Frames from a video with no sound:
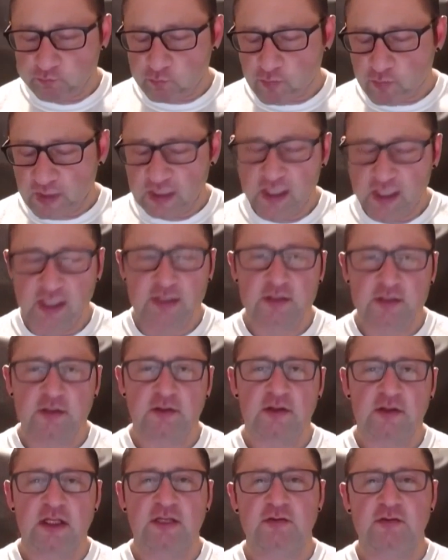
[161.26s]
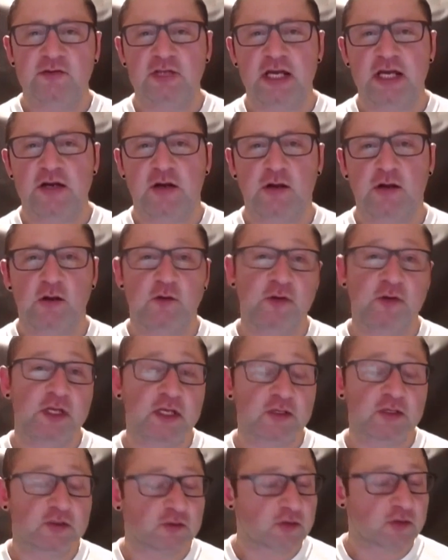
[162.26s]
Things are things are tight all over the
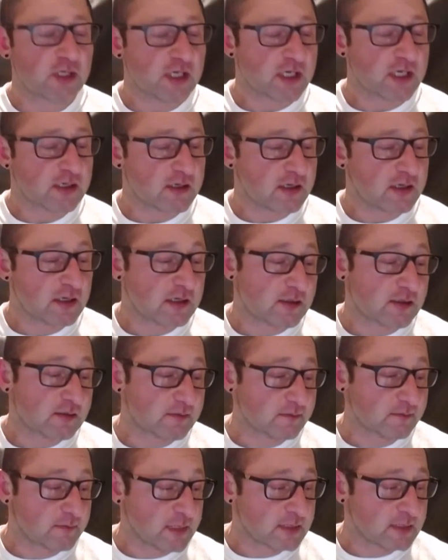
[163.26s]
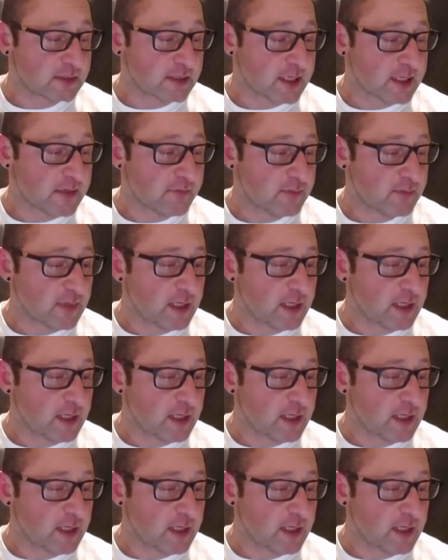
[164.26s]
industry, and uh, that's that.